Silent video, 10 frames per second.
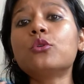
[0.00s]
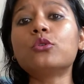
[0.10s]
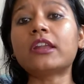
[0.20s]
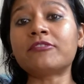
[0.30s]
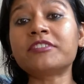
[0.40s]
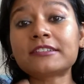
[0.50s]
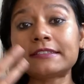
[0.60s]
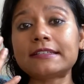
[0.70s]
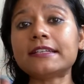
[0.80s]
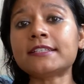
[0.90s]
who never
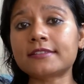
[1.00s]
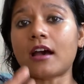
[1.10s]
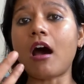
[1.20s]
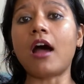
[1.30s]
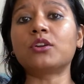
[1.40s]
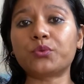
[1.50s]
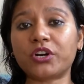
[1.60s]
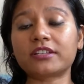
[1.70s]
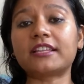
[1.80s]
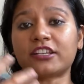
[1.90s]
sees the hard
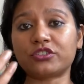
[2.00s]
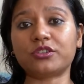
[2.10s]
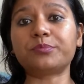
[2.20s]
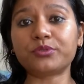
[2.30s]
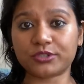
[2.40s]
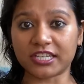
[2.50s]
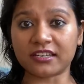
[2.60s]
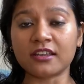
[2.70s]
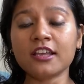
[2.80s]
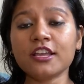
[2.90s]
work that you're
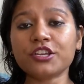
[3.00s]
putting,